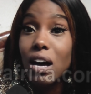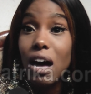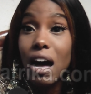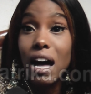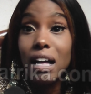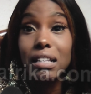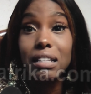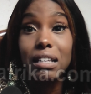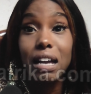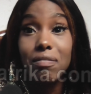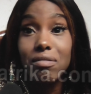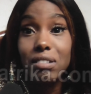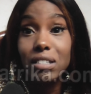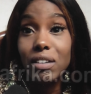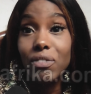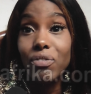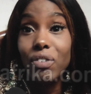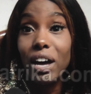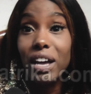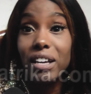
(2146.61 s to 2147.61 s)
and I was
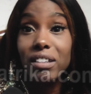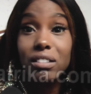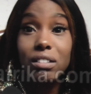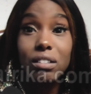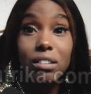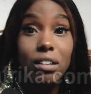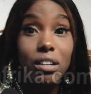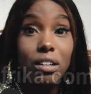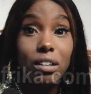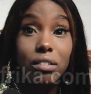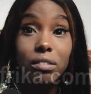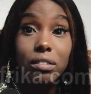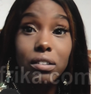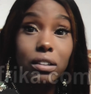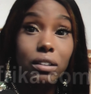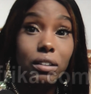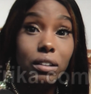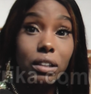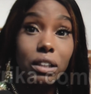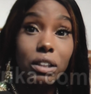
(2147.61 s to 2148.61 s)
advised, yeah,
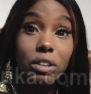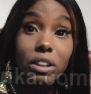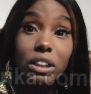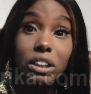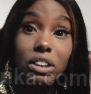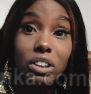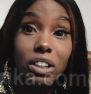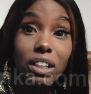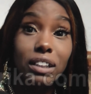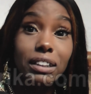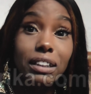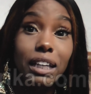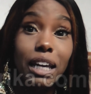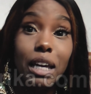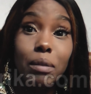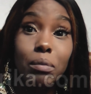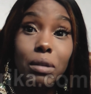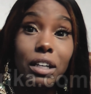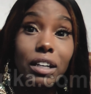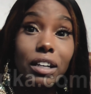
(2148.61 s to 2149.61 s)
he just
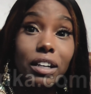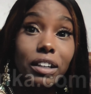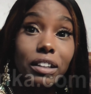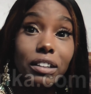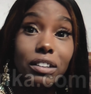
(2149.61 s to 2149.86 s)
came here.